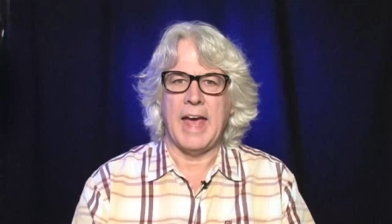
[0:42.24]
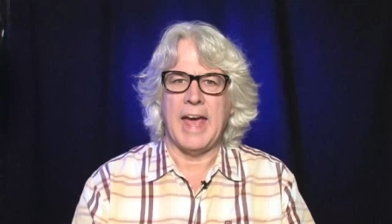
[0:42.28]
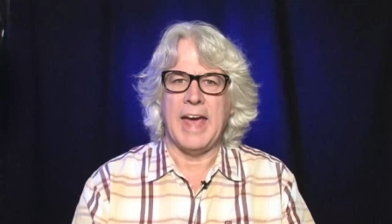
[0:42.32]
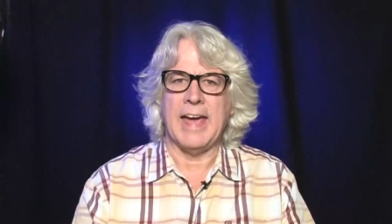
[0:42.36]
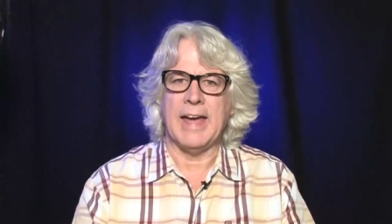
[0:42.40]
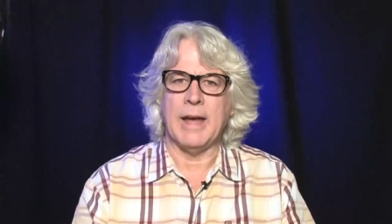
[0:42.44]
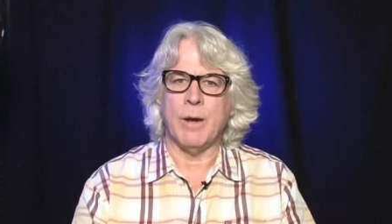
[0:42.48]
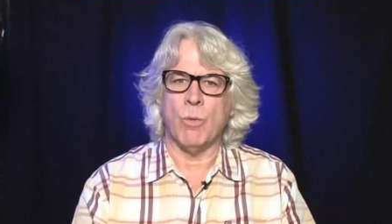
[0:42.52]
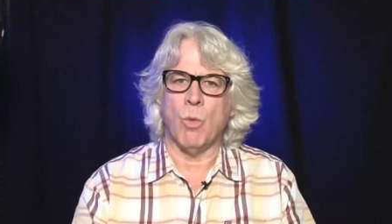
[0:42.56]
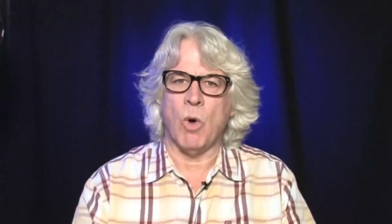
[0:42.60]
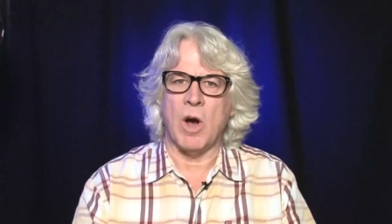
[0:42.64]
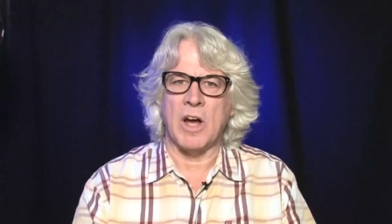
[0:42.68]

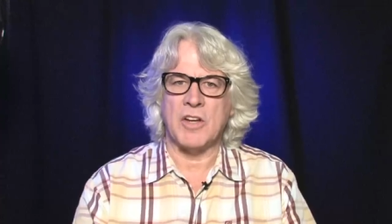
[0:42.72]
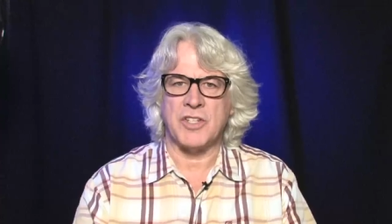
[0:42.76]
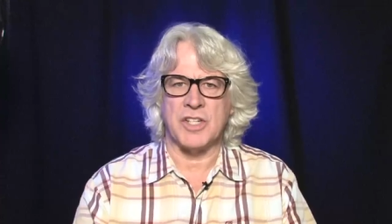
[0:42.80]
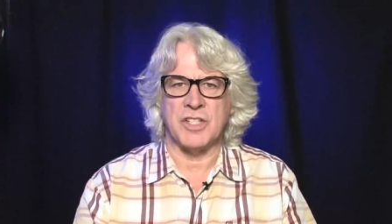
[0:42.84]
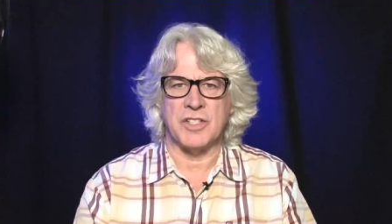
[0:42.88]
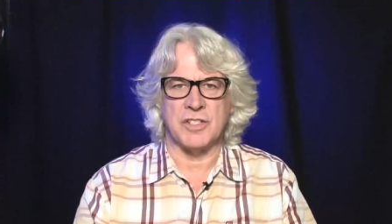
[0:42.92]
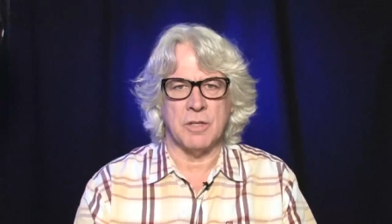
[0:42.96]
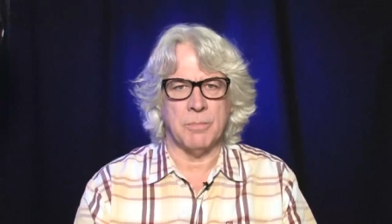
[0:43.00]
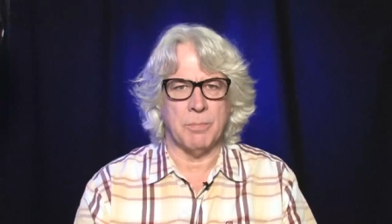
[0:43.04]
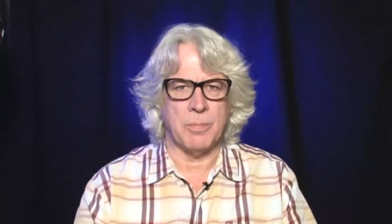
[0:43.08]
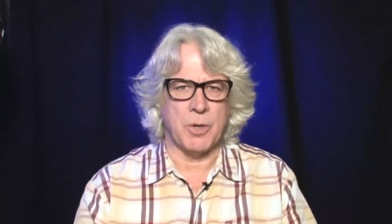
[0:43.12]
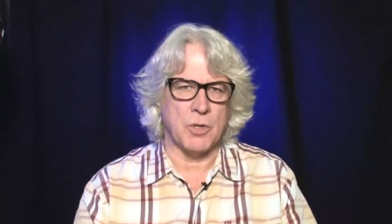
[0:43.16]
A
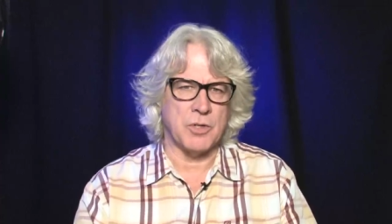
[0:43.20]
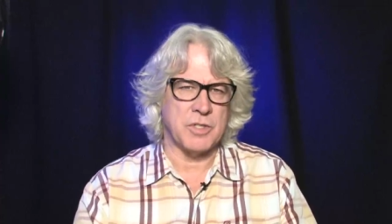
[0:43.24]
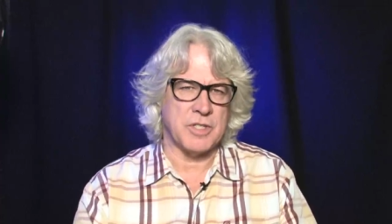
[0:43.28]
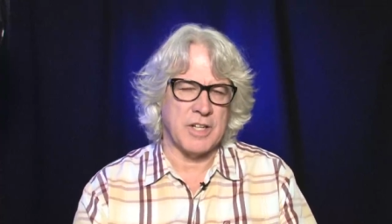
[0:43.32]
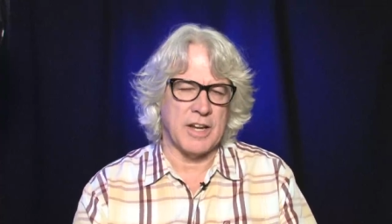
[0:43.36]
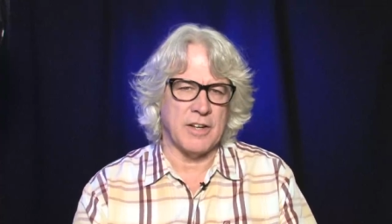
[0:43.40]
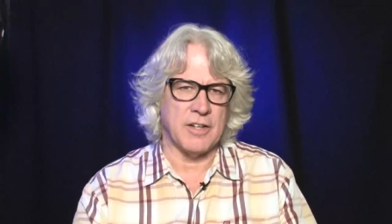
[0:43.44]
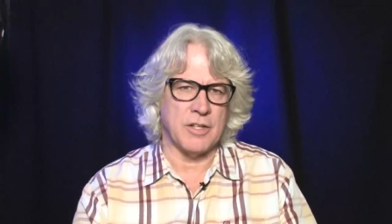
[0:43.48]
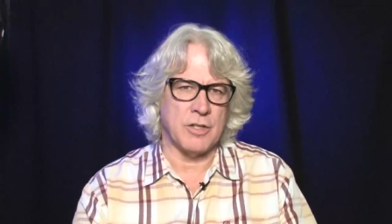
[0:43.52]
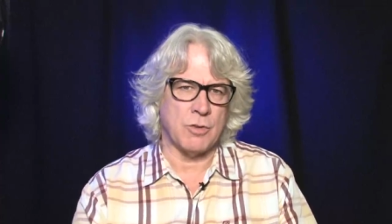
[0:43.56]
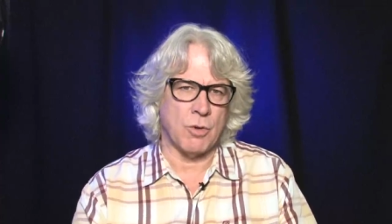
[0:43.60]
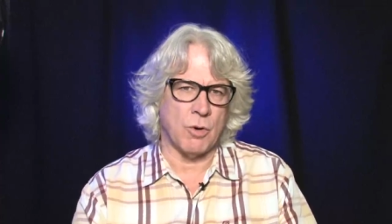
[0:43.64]
Washington Post
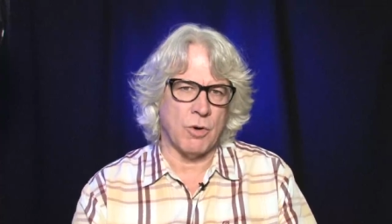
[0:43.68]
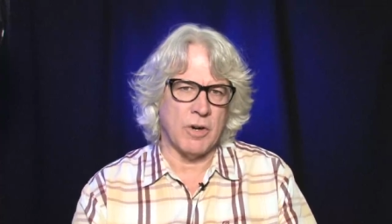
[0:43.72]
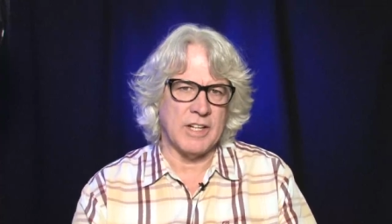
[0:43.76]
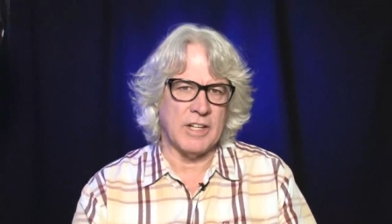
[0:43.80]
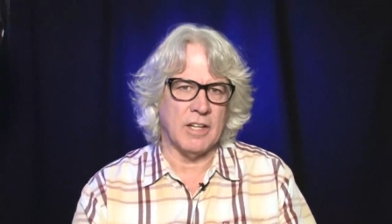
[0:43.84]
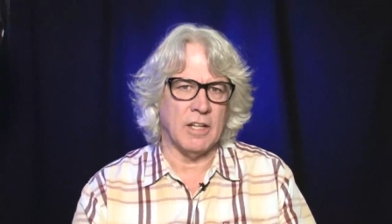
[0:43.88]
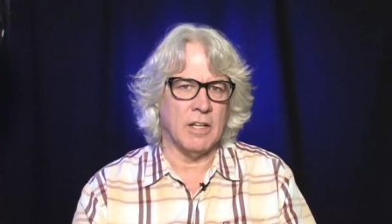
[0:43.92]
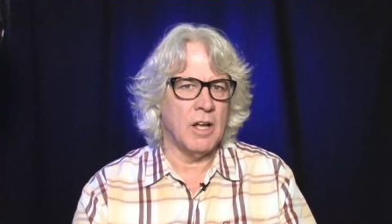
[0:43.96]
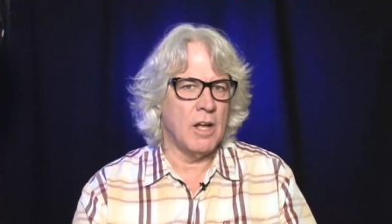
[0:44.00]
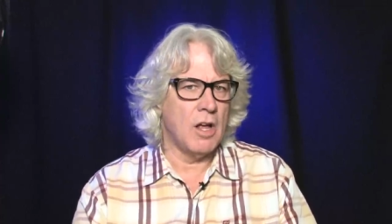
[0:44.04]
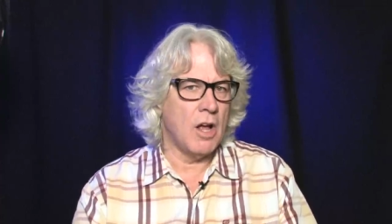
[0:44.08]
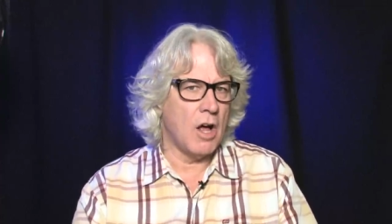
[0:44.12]

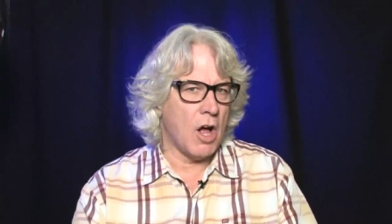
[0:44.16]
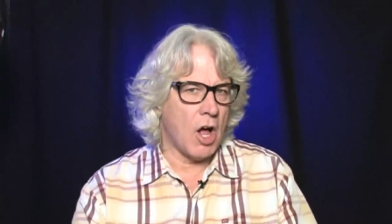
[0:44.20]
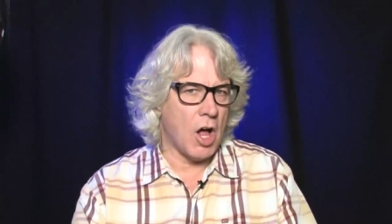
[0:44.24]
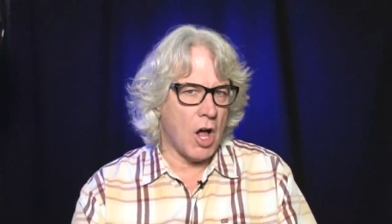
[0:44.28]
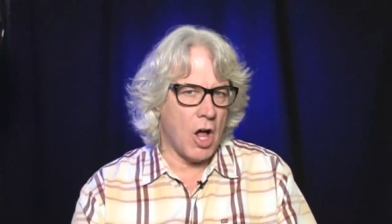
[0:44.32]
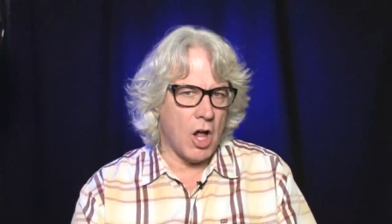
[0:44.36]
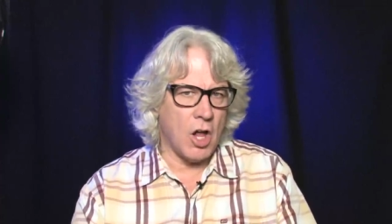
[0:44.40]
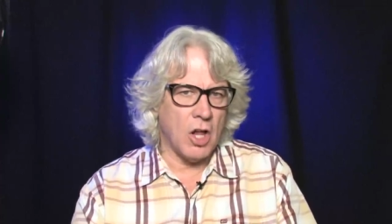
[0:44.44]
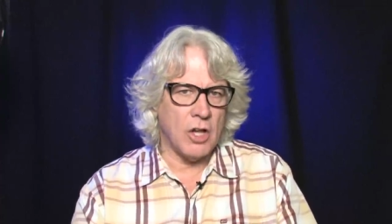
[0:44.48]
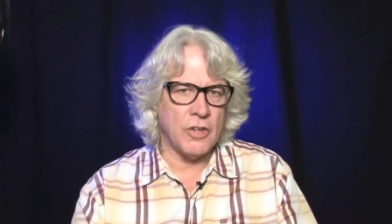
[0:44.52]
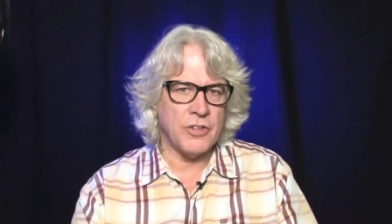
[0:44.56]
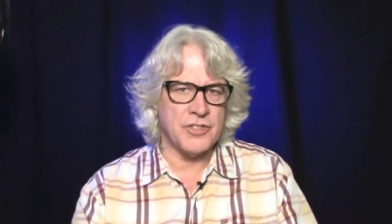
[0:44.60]
editorial
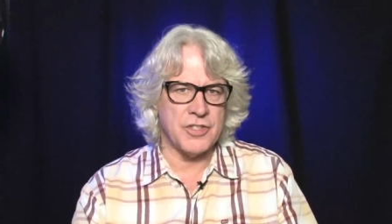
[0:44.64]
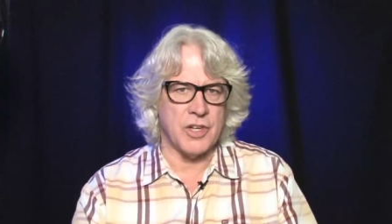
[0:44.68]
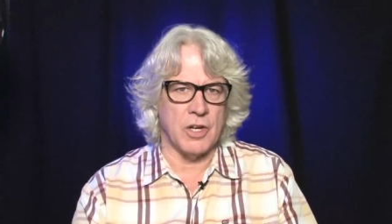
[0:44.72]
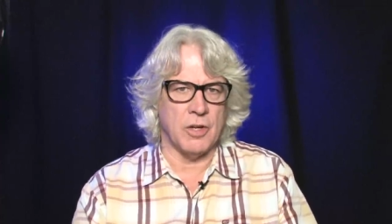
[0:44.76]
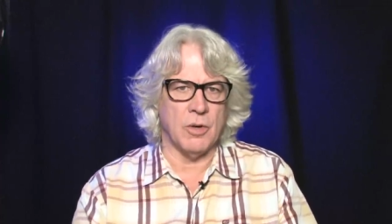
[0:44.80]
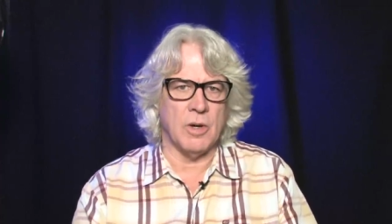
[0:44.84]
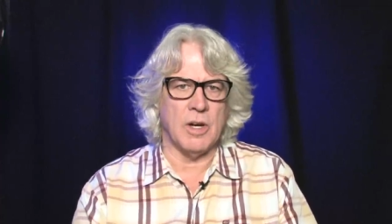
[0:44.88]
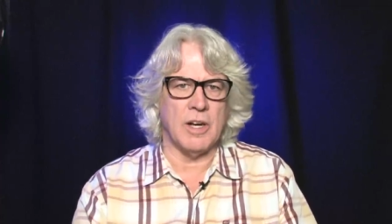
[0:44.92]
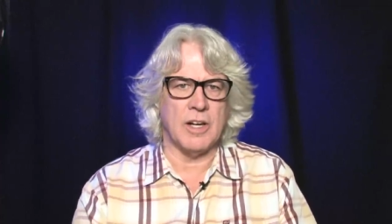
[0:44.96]
also